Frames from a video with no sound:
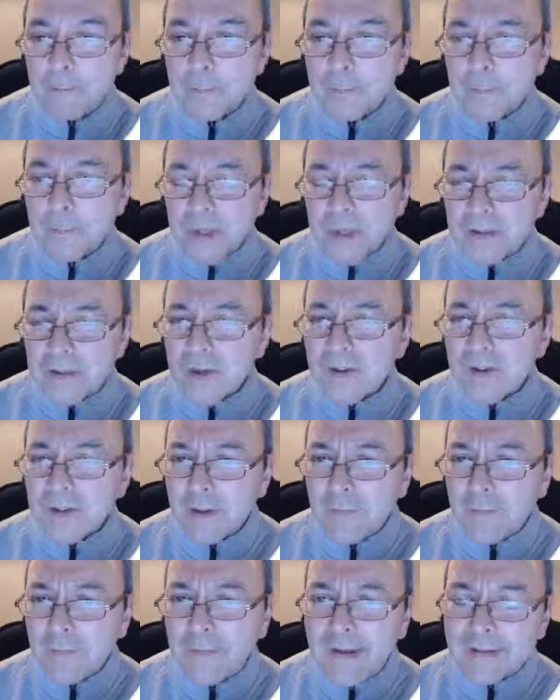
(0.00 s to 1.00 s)
but it doesn't
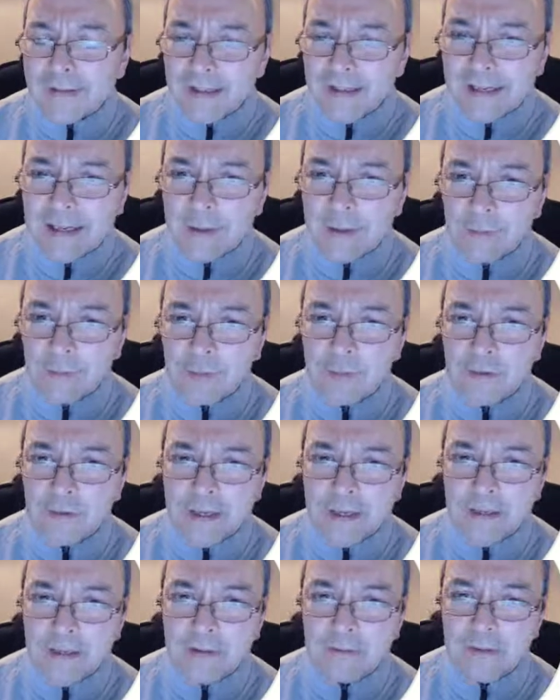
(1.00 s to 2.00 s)
affect the click-through
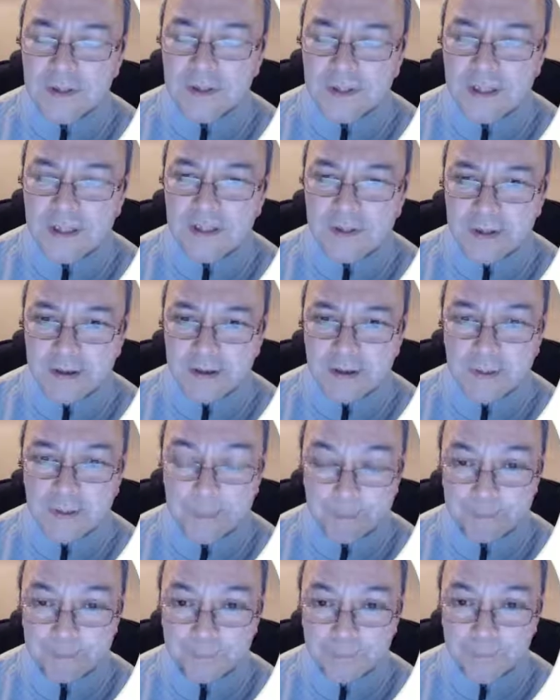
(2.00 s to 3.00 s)
rate. The CTR,
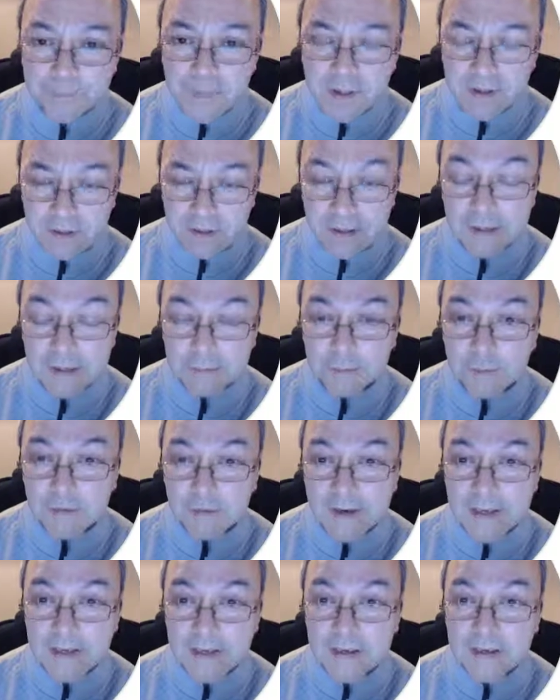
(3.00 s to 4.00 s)
the click-through
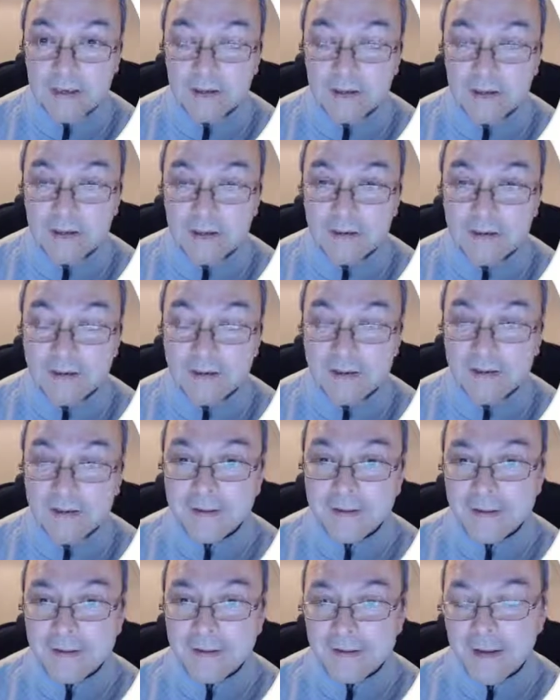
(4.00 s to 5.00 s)
rate,
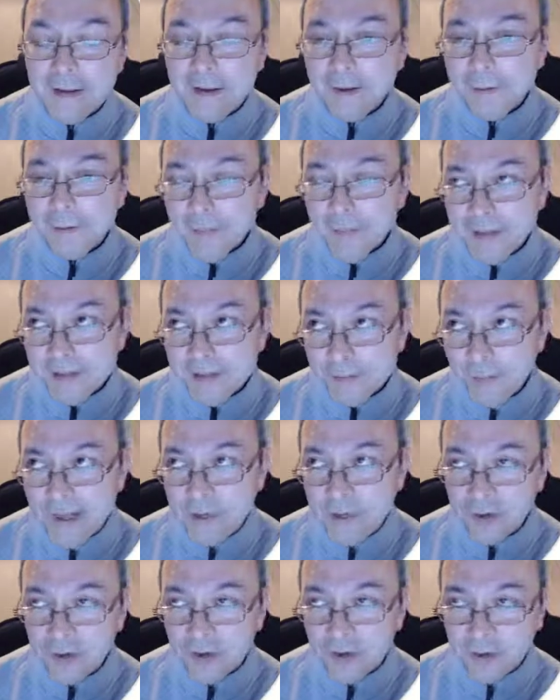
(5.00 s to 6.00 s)
is a
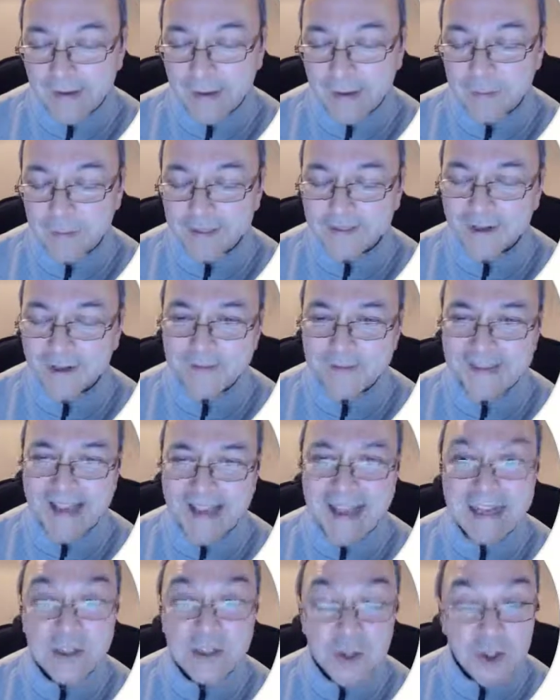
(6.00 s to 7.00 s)
metric of how many times the
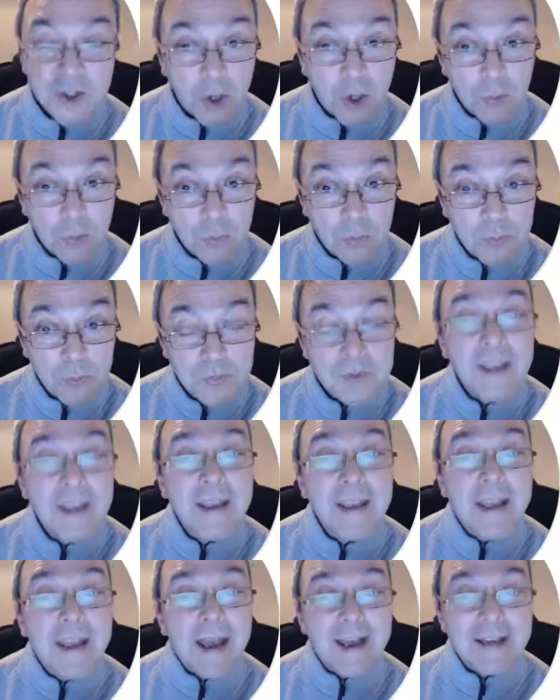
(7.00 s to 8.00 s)
ad shows
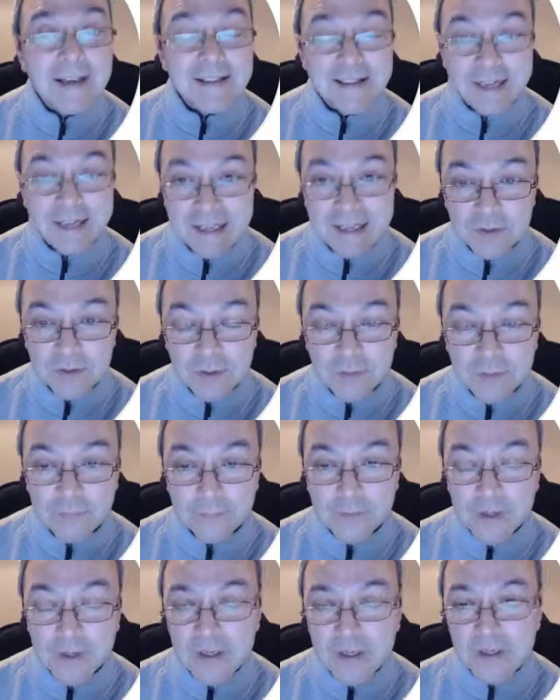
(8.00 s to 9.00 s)
and is clicked on.
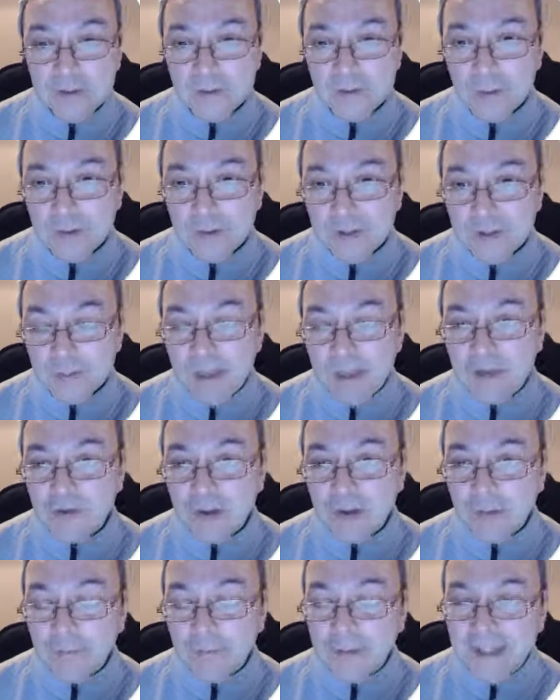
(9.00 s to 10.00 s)
So it's a
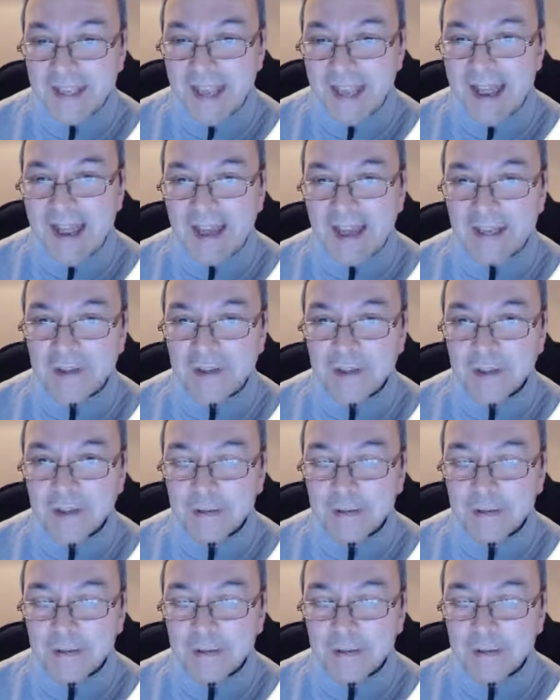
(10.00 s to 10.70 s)
metric for the ad.